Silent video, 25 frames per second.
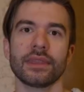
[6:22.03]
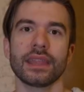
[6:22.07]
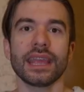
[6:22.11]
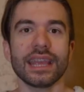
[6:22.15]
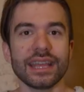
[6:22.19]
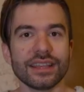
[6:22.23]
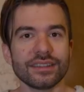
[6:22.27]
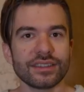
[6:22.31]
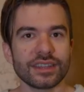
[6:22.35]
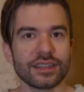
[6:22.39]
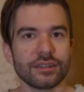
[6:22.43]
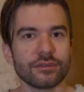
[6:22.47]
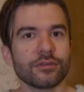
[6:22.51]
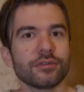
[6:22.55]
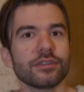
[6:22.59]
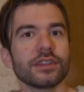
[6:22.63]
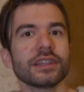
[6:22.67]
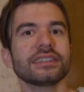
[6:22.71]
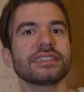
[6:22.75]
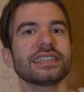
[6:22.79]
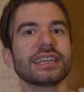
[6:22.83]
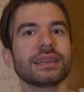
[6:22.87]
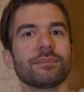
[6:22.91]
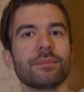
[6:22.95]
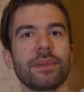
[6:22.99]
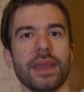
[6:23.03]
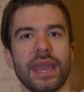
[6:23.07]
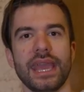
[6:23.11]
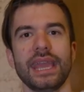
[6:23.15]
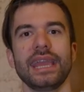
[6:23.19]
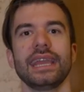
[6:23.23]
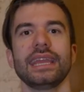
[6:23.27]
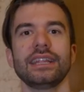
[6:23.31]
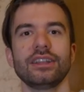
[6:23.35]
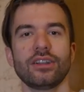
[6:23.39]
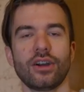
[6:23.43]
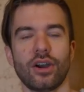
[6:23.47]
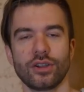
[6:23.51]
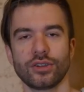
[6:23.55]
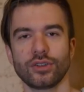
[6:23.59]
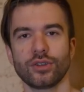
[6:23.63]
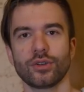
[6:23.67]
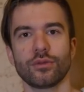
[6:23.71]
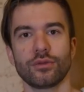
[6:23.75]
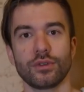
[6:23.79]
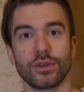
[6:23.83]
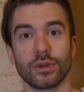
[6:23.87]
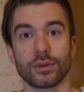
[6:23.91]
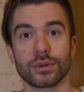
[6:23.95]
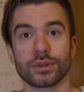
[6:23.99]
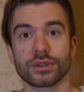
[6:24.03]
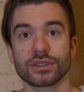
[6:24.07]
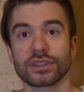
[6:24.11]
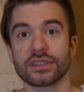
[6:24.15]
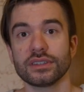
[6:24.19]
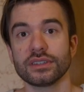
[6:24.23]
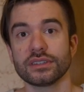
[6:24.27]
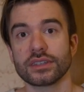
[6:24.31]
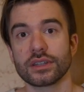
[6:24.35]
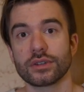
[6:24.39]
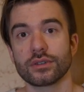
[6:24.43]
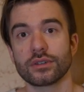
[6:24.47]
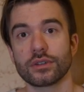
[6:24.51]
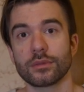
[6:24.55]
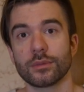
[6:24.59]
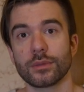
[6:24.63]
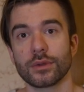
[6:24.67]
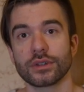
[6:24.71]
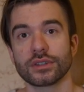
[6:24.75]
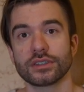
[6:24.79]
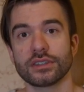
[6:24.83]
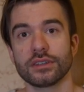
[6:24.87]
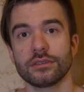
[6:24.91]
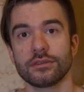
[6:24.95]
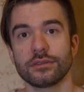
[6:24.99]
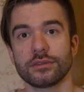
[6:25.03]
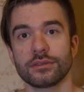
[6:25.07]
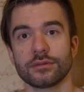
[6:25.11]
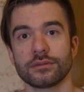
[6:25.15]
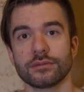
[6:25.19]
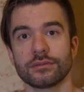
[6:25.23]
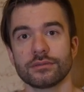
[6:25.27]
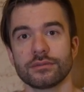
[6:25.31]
Is inflicting pain on your viewers considered immersive?